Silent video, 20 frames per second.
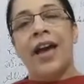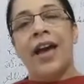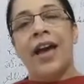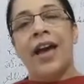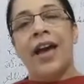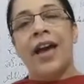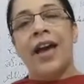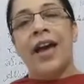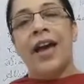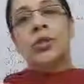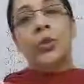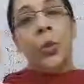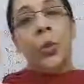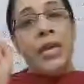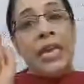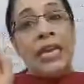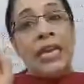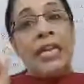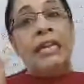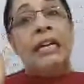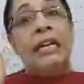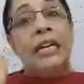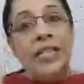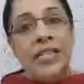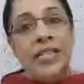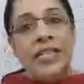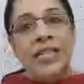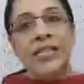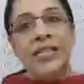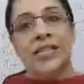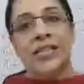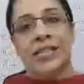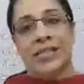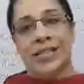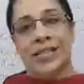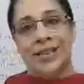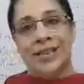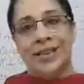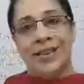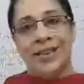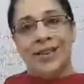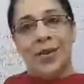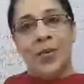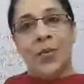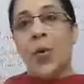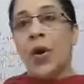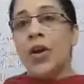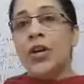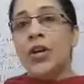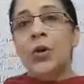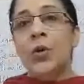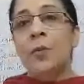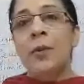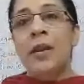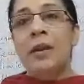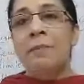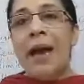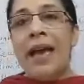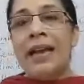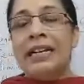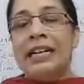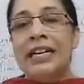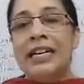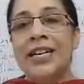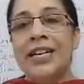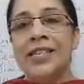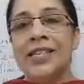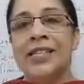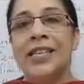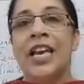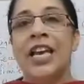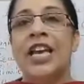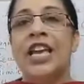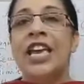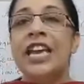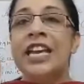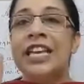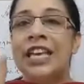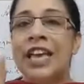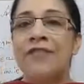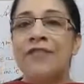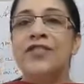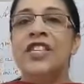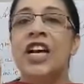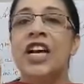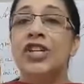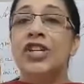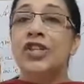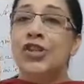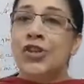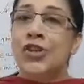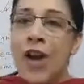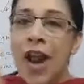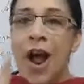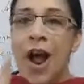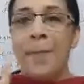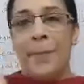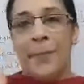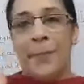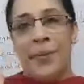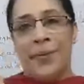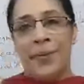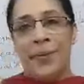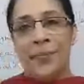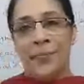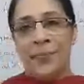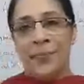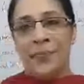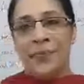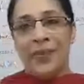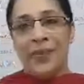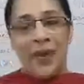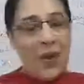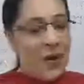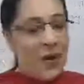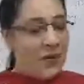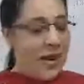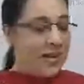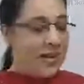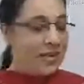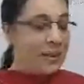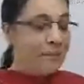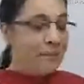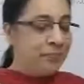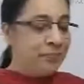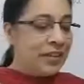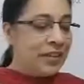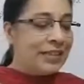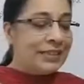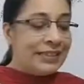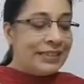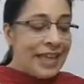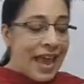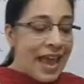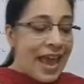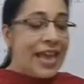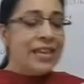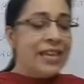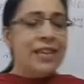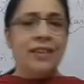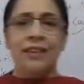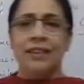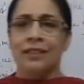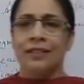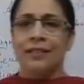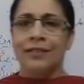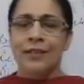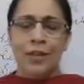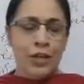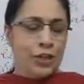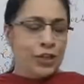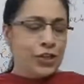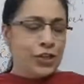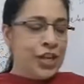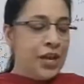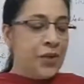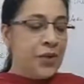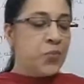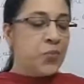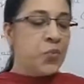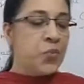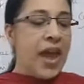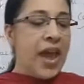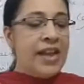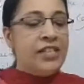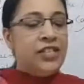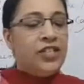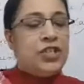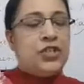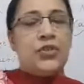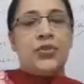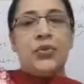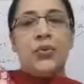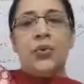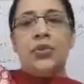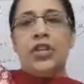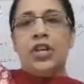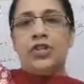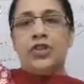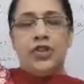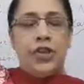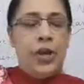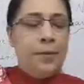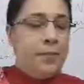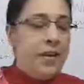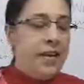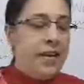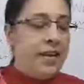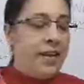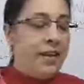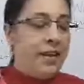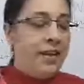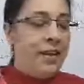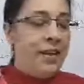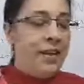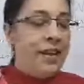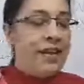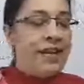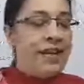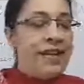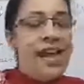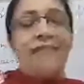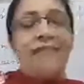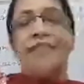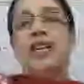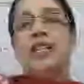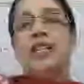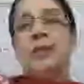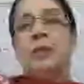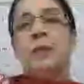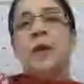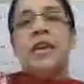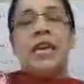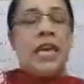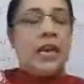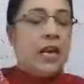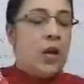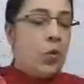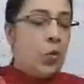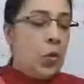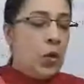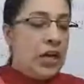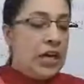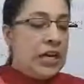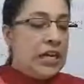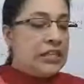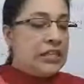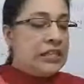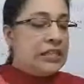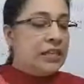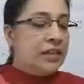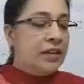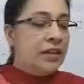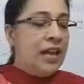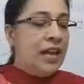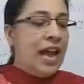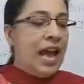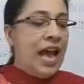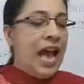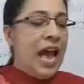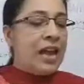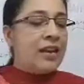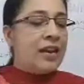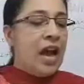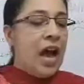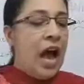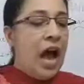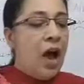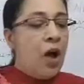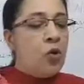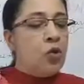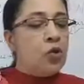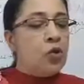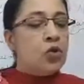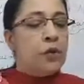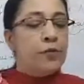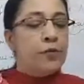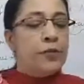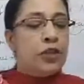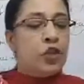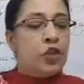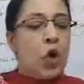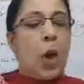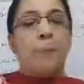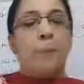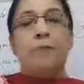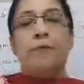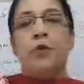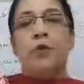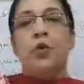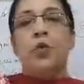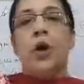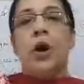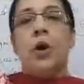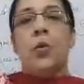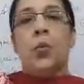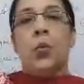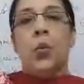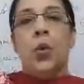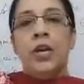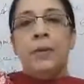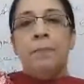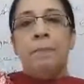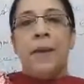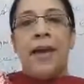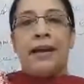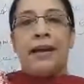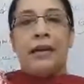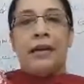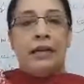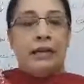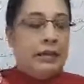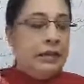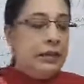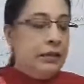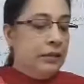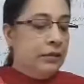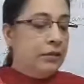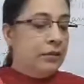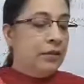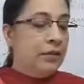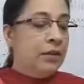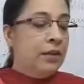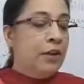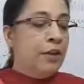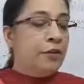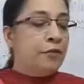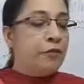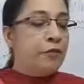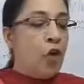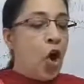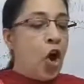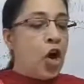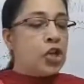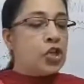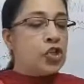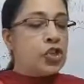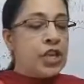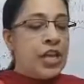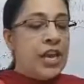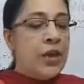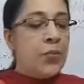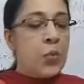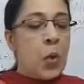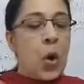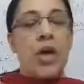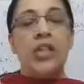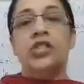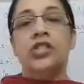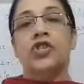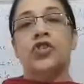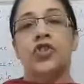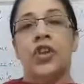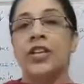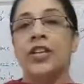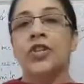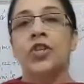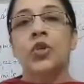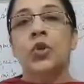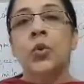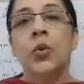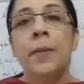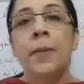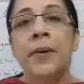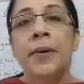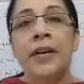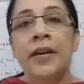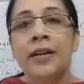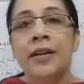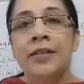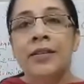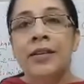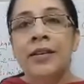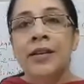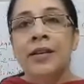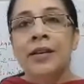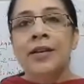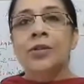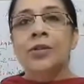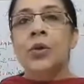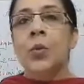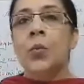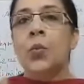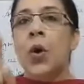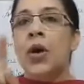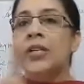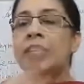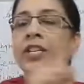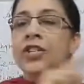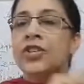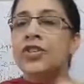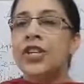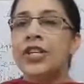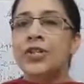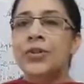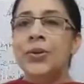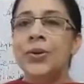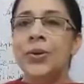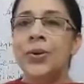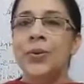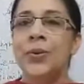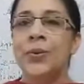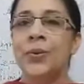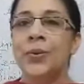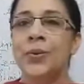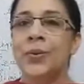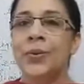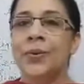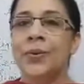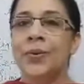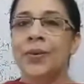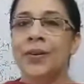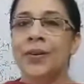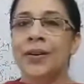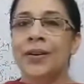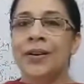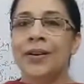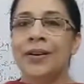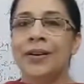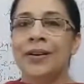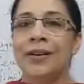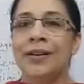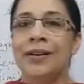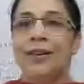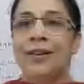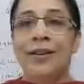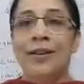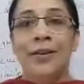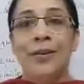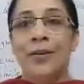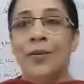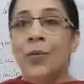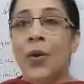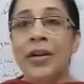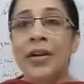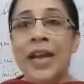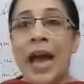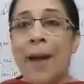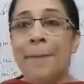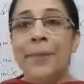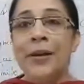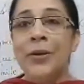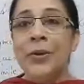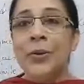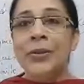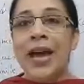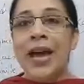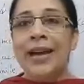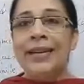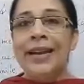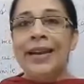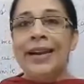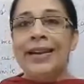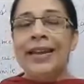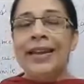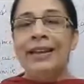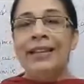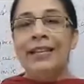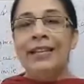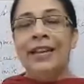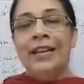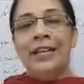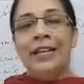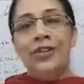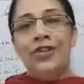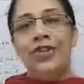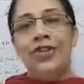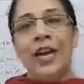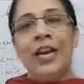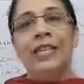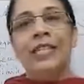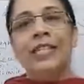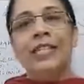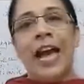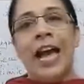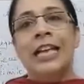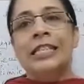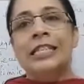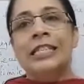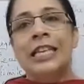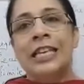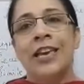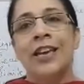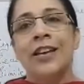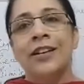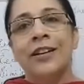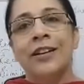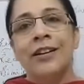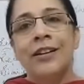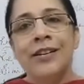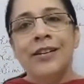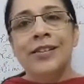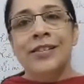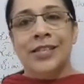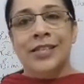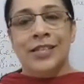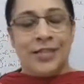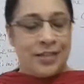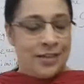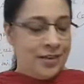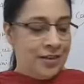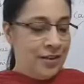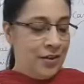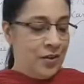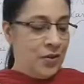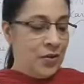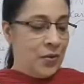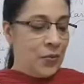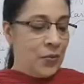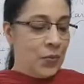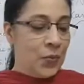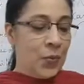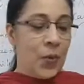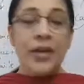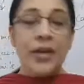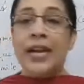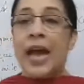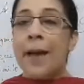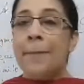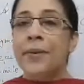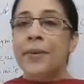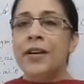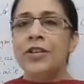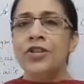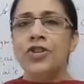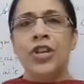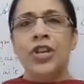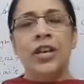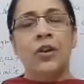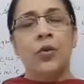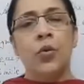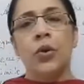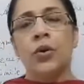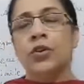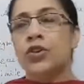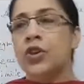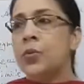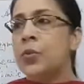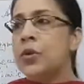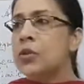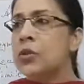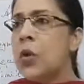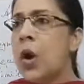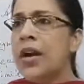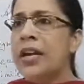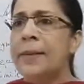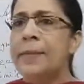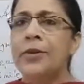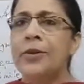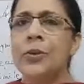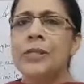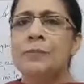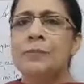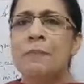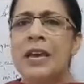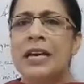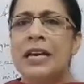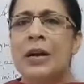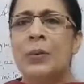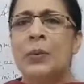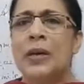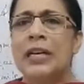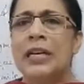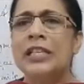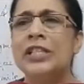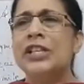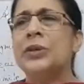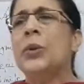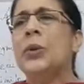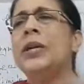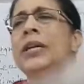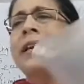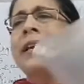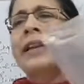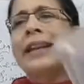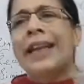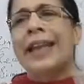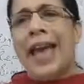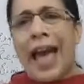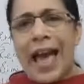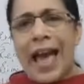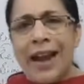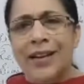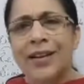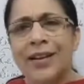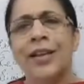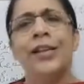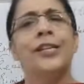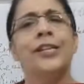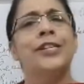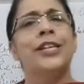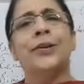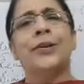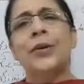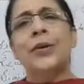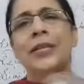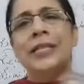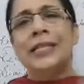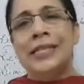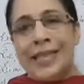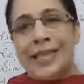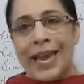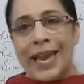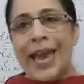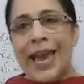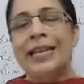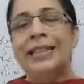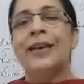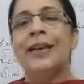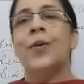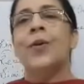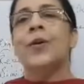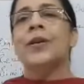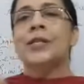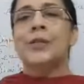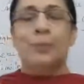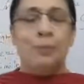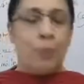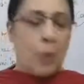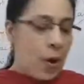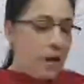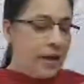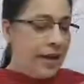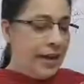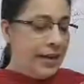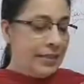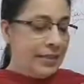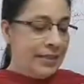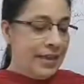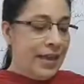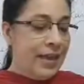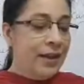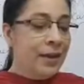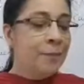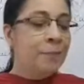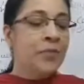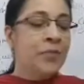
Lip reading: wood. So he curses. What do you mean by curse? He gives a shrap. All right. Then she went through the chimney, never speaking a word, and out of the top flew a woodpecker, for she was changed to a bird. So what did she do? What happened to that lady? Just as he cursed, what happened? She was not able to speak a word. She couldn't react. She couldn't say anything or respond anything.